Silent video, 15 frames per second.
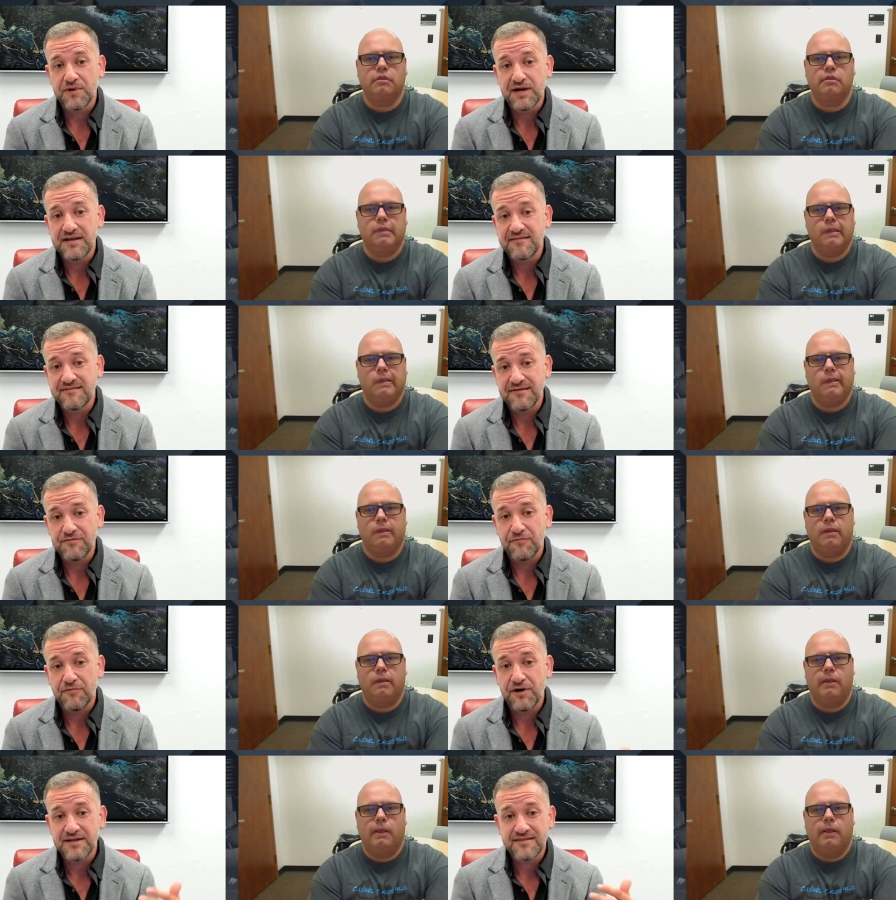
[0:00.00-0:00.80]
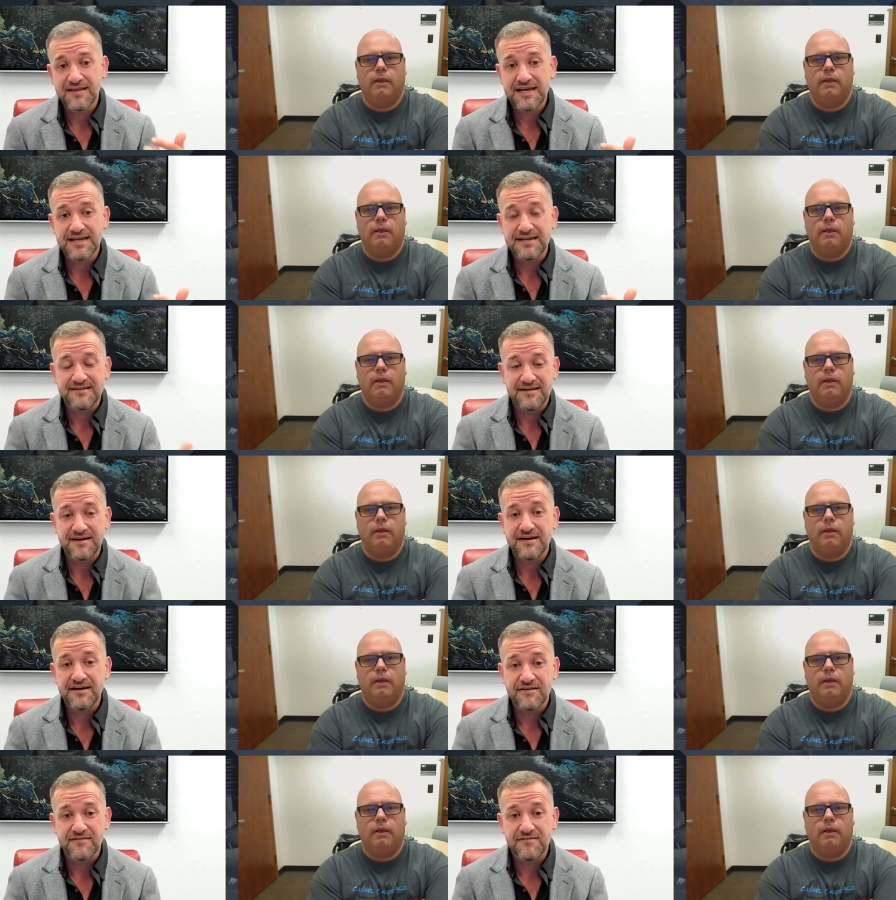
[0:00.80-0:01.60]
Speaker 1: waste and what that
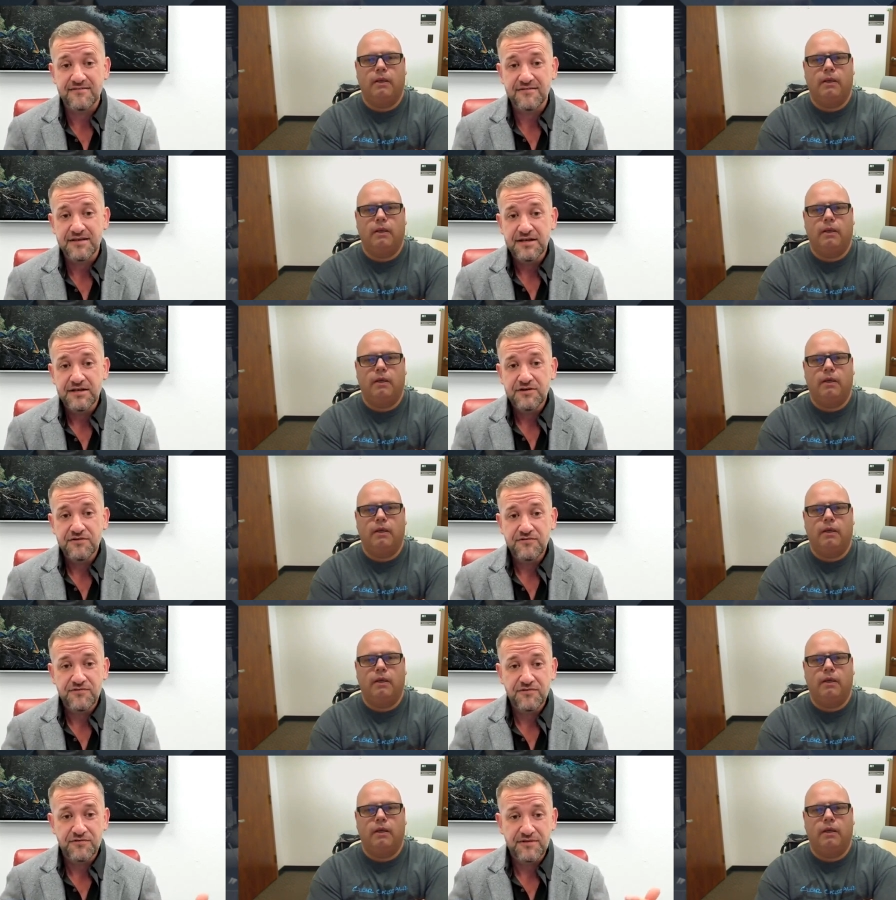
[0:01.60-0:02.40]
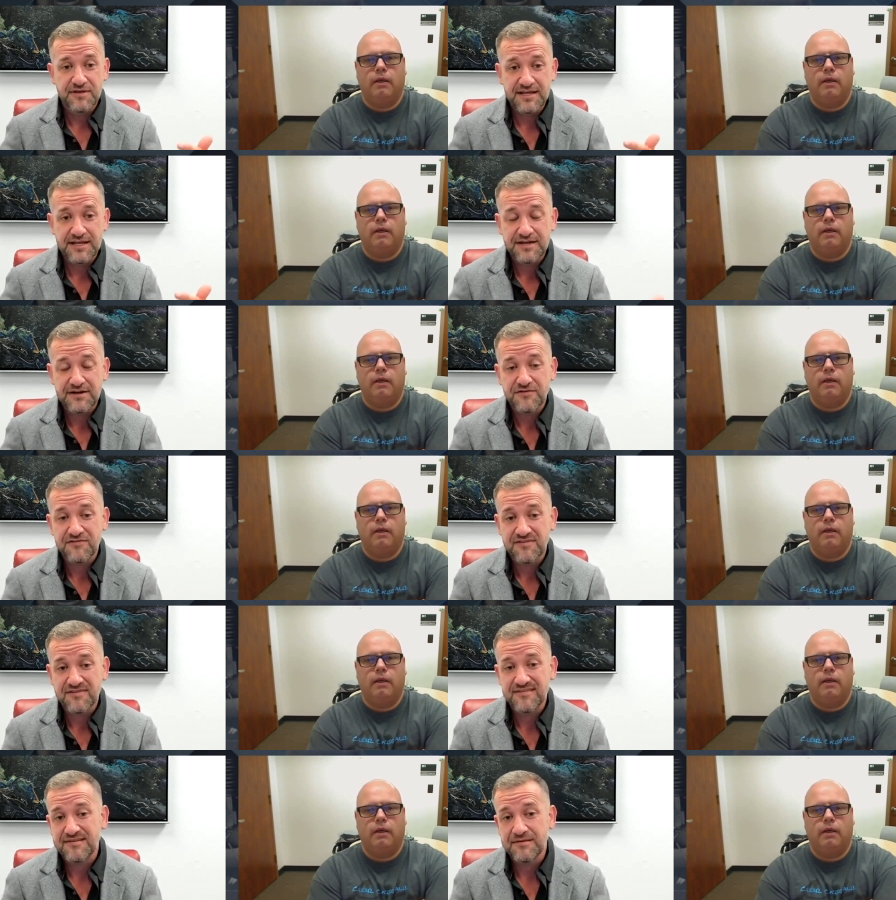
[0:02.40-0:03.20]
does to the
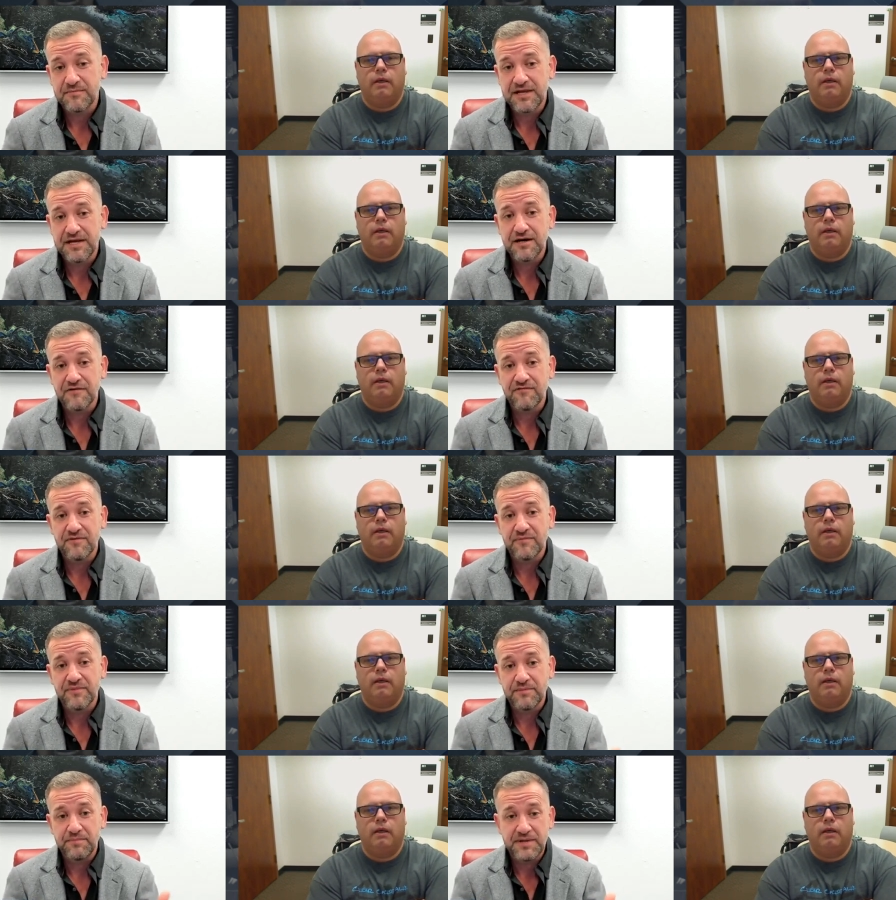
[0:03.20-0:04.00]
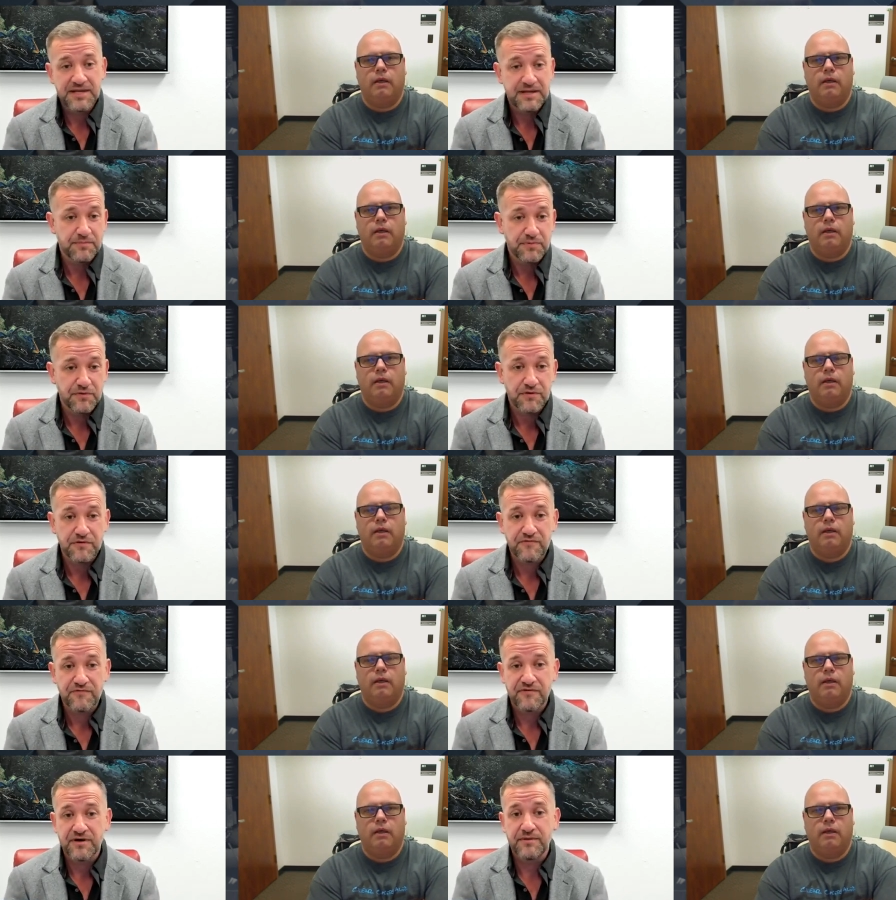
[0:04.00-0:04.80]
ecosystem there from the
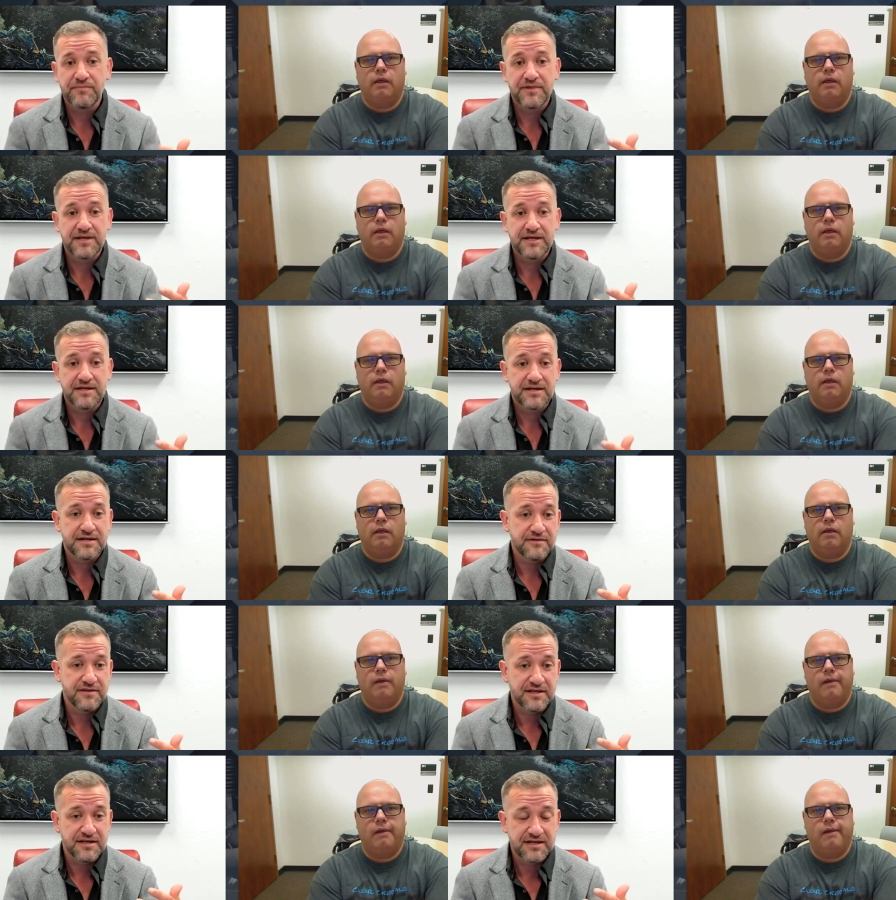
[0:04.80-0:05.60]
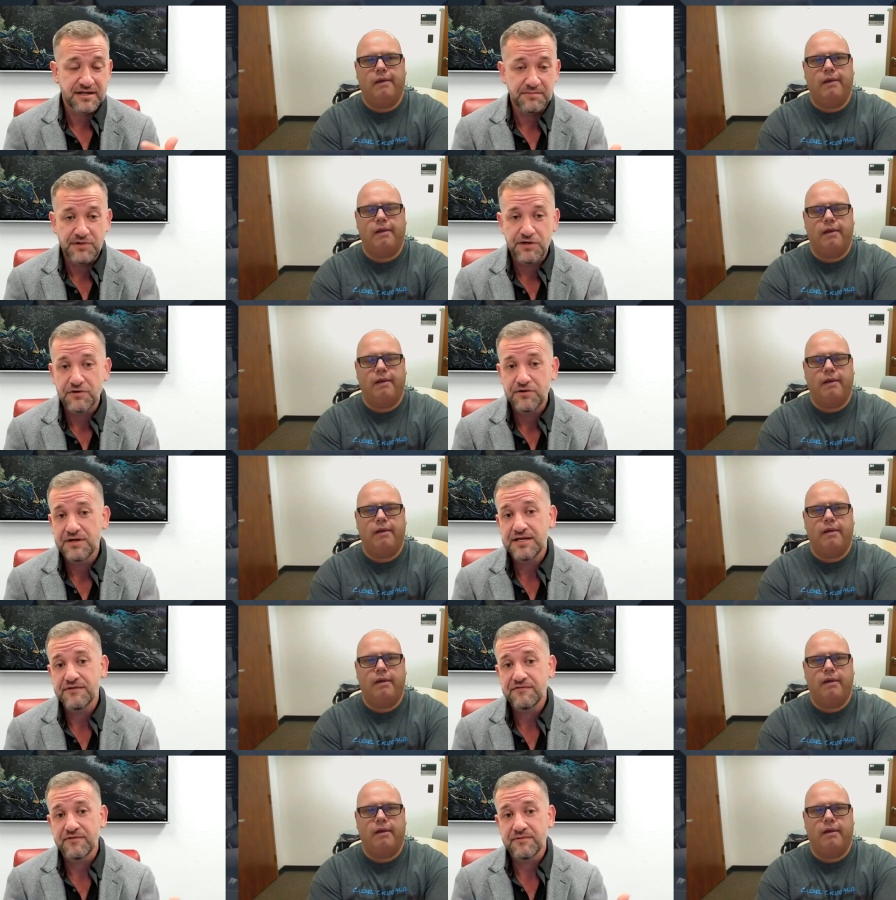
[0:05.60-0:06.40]
people from the the
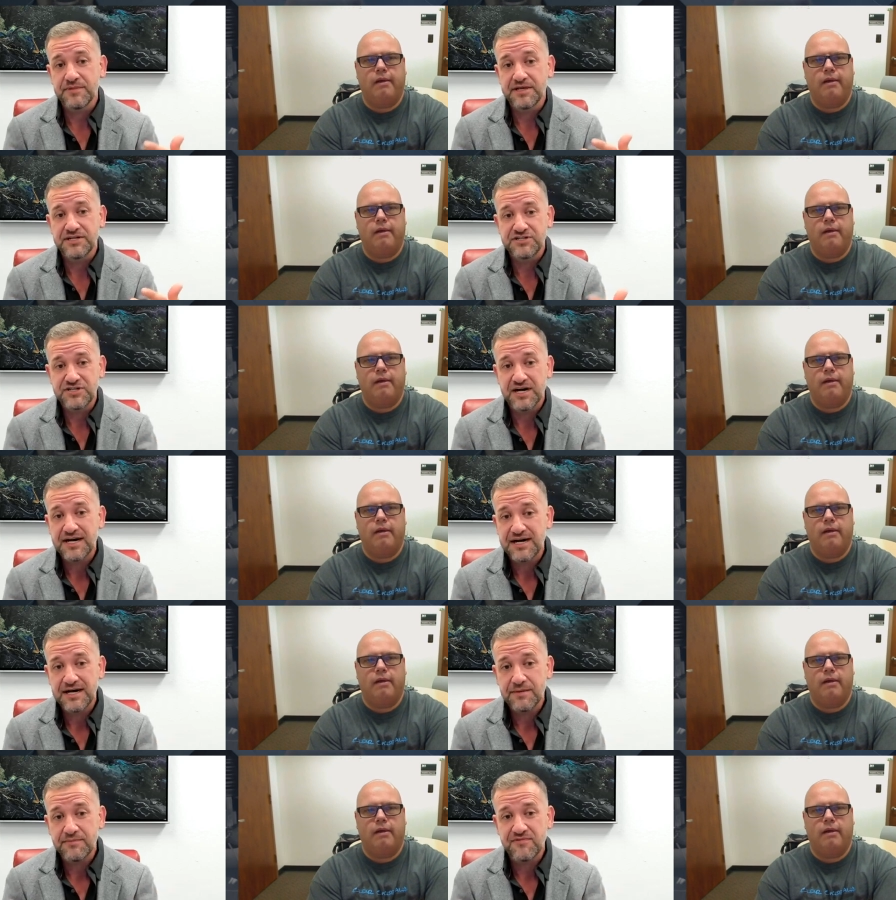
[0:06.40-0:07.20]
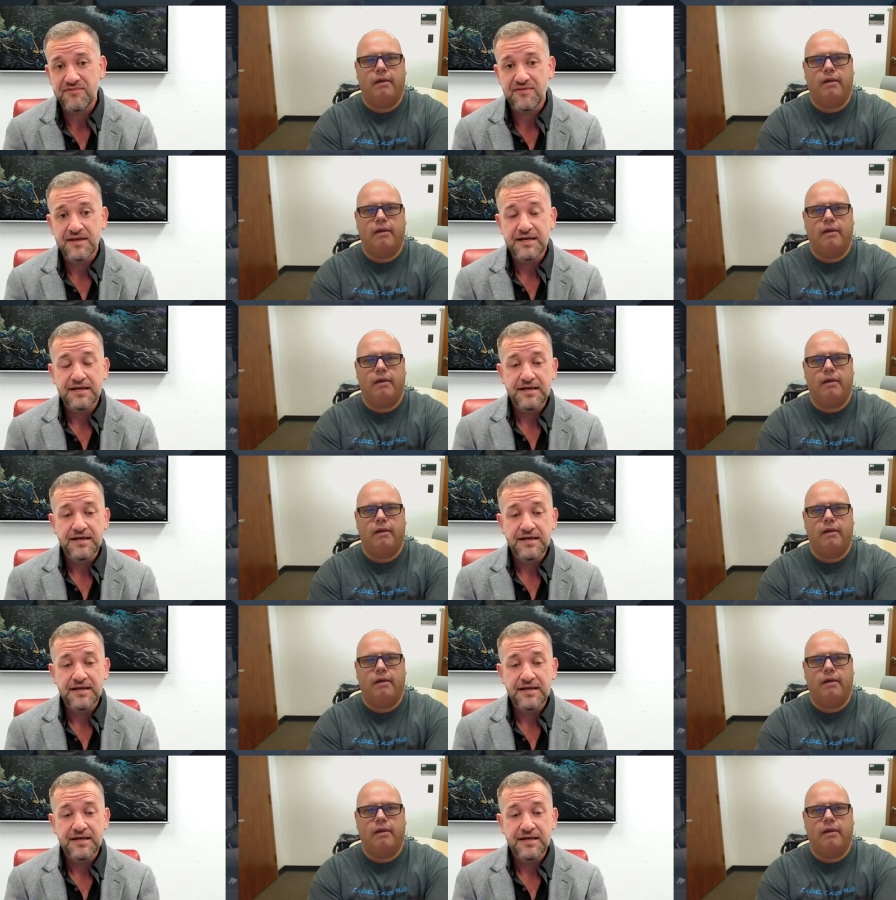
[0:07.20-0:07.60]
community from the jobs